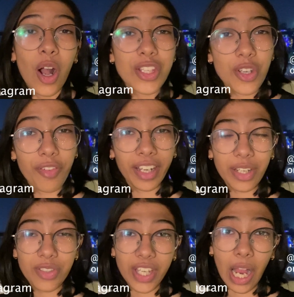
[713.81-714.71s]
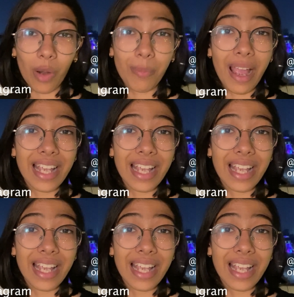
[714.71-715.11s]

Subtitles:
Also don't forget to check out my